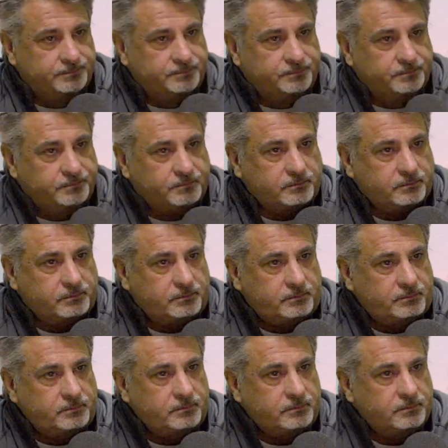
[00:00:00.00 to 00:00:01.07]

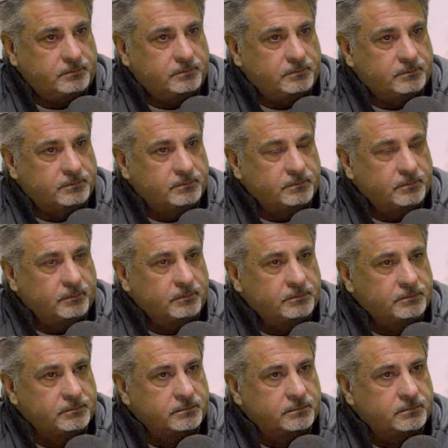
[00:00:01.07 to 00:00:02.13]

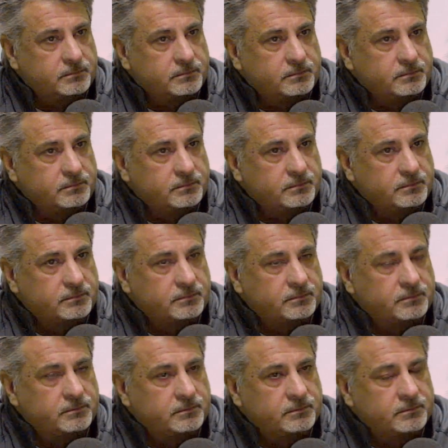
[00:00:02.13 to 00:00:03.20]

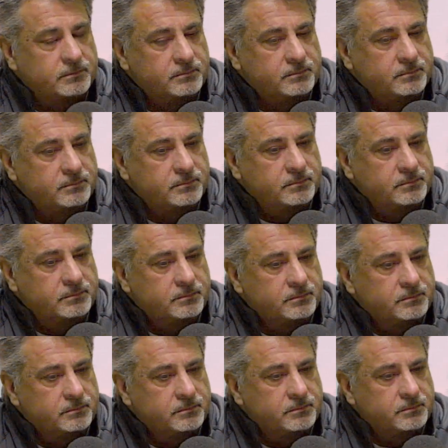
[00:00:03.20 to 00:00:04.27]

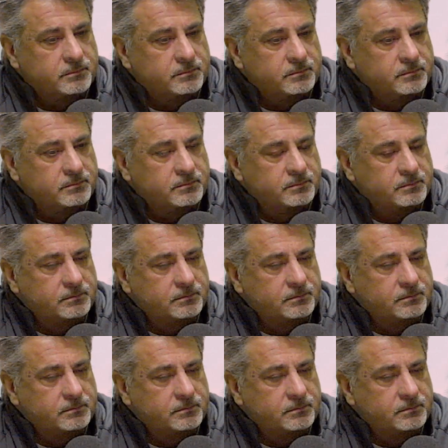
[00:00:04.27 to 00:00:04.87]
No words are spoken by the person on screen.